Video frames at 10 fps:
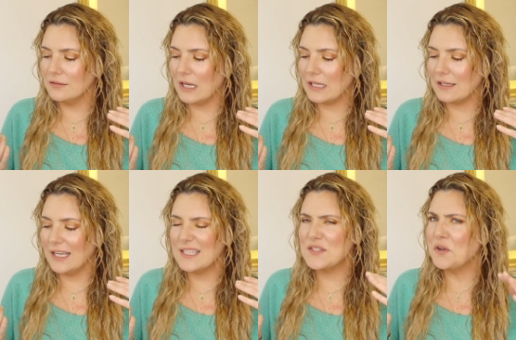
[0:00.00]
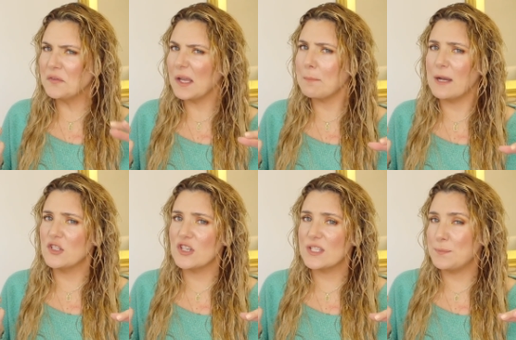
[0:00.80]
Like, it's not like
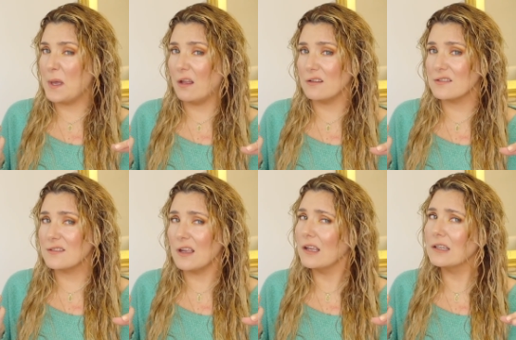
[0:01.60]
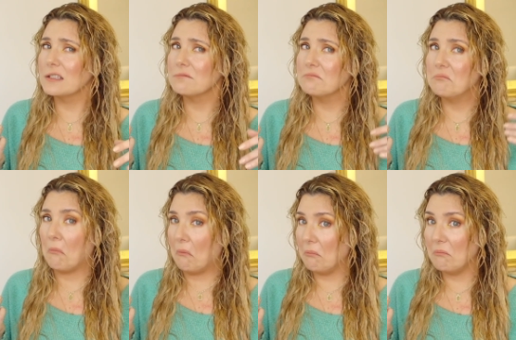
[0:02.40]
matcha smells like
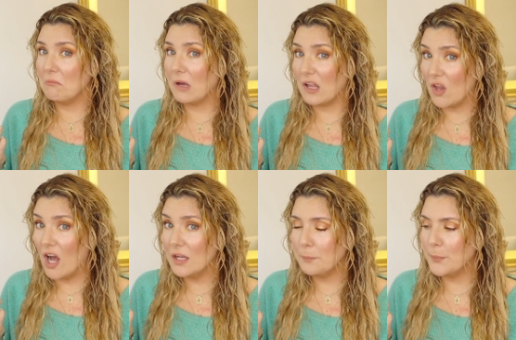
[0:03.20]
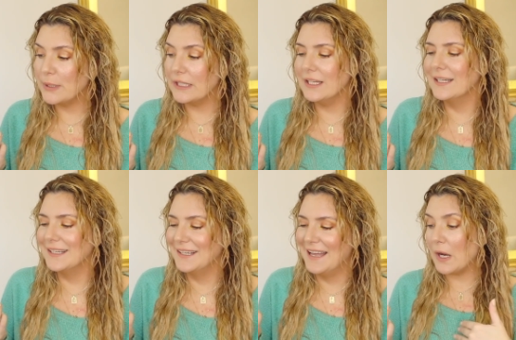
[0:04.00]
a lot, but
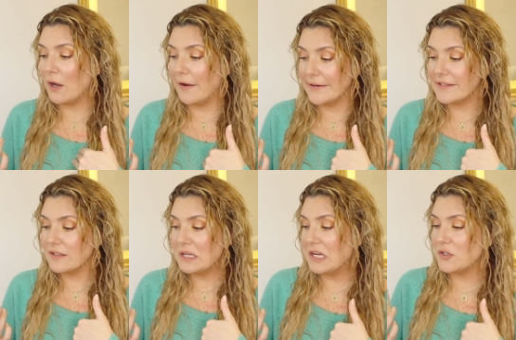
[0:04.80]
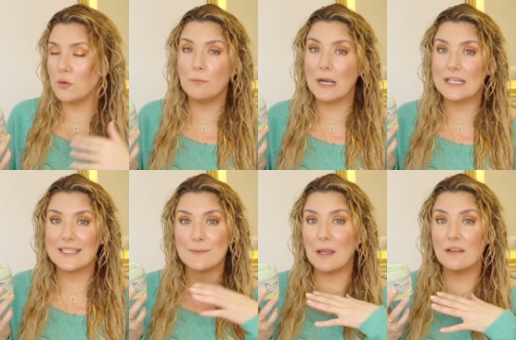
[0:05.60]
honestly, I don't
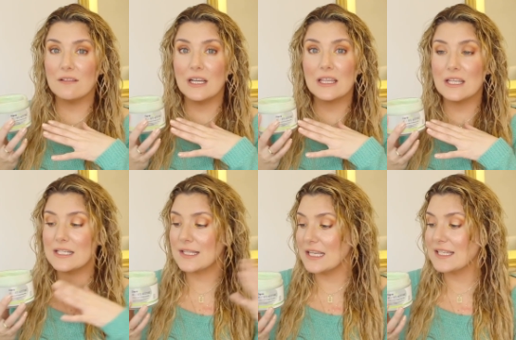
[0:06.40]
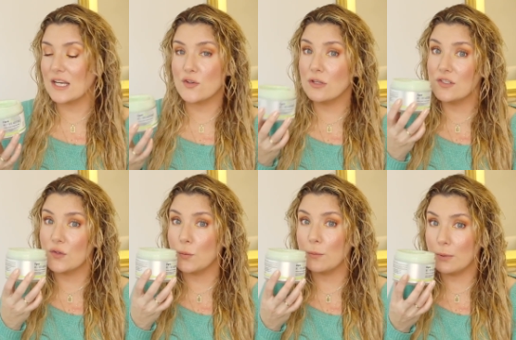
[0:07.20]
mind smelling like this. It's actually
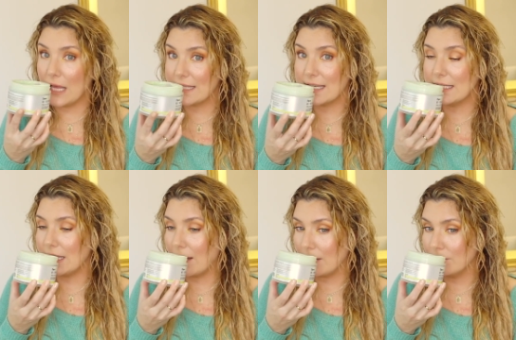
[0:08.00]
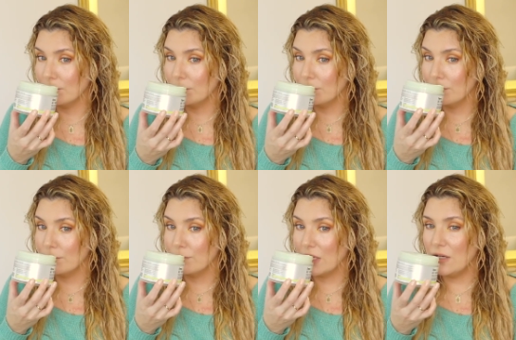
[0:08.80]
super pleasant and
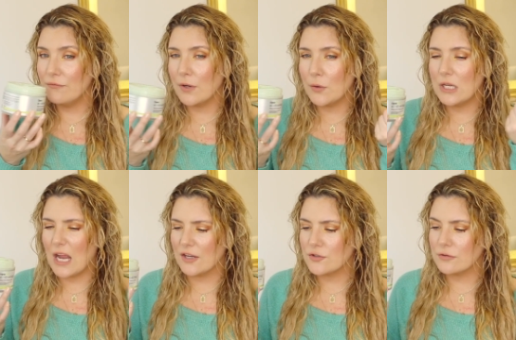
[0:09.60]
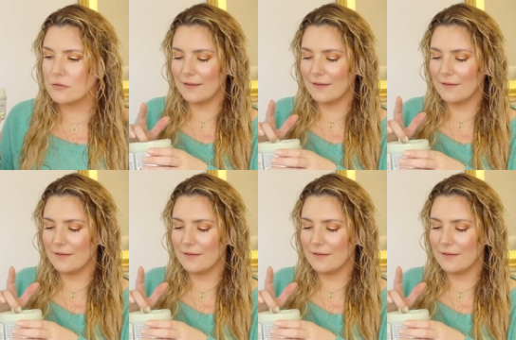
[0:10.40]
kind of very natural.